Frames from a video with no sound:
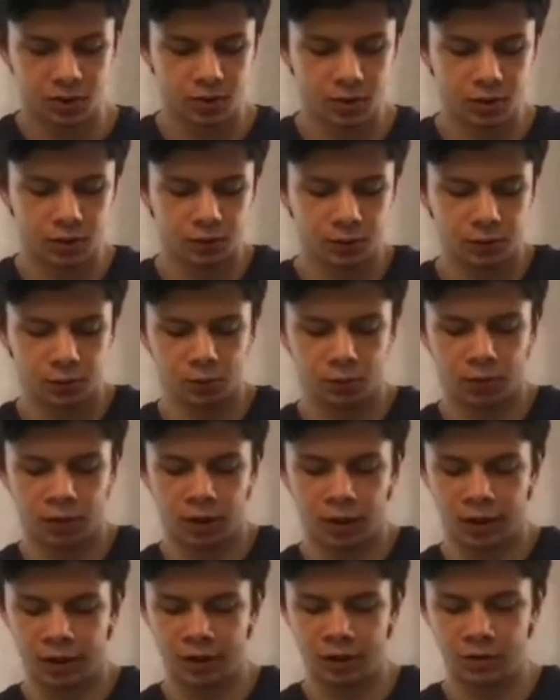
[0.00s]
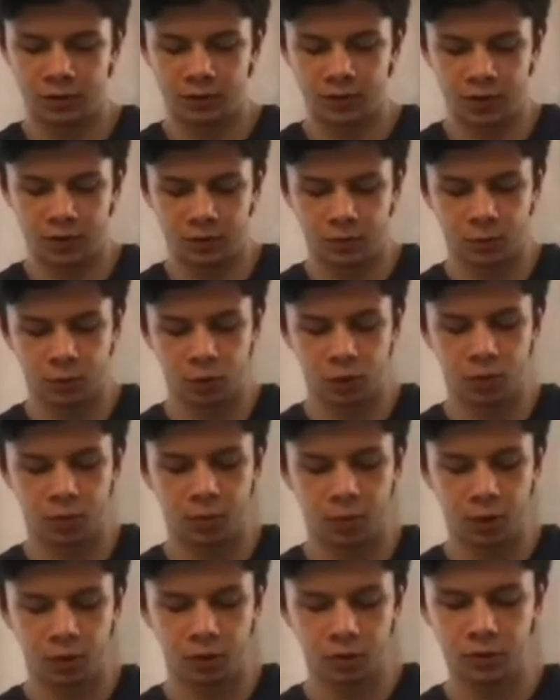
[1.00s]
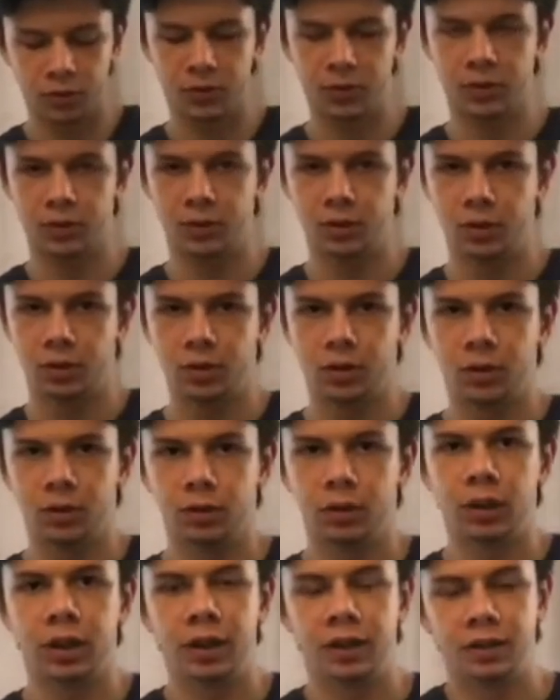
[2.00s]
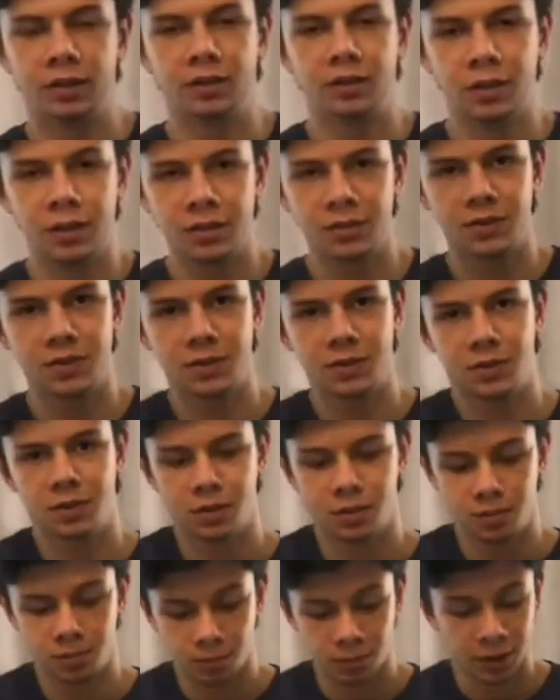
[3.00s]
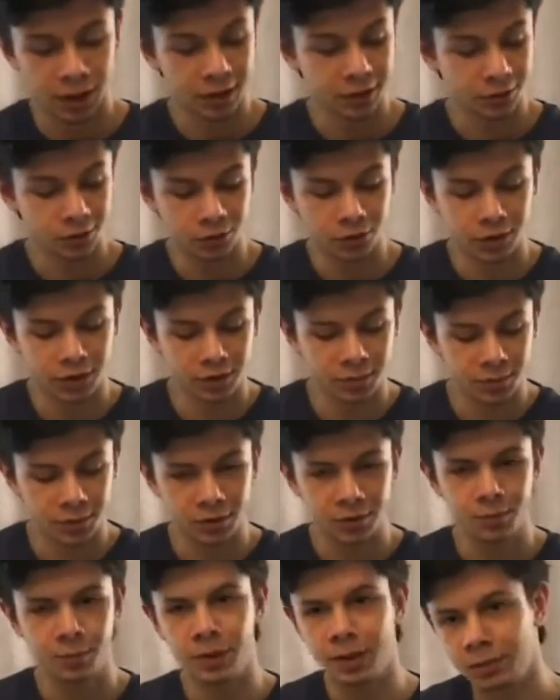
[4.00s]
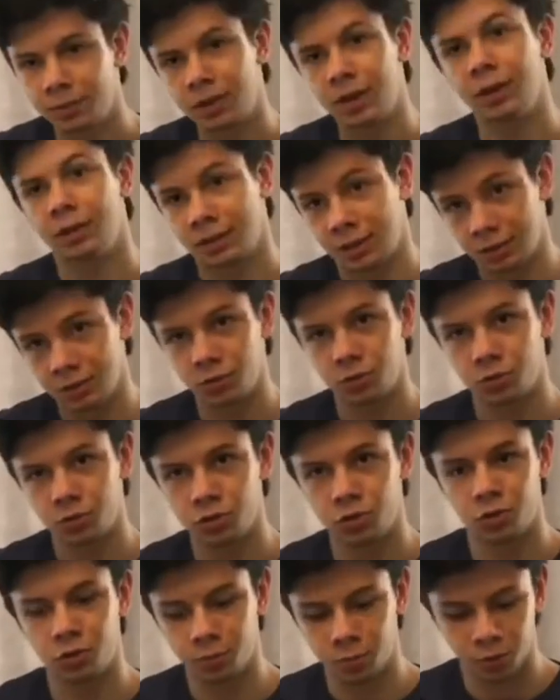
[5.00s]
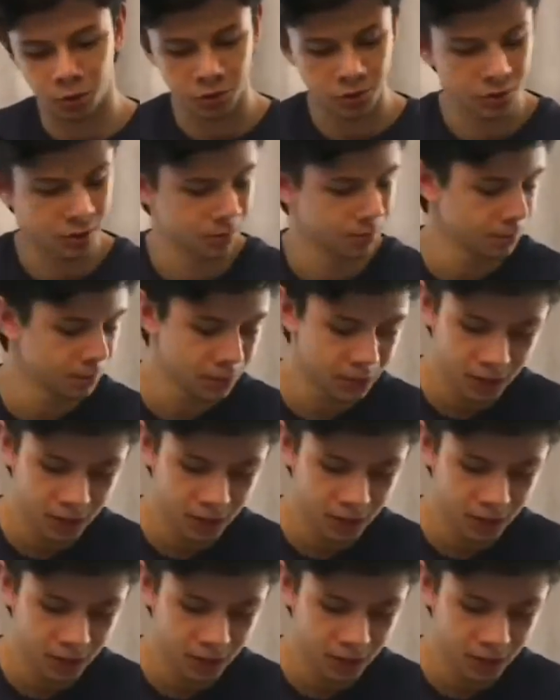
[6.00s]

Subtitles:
slit for each of these water bottles, like this. Mine already pierced thanks to a certain person,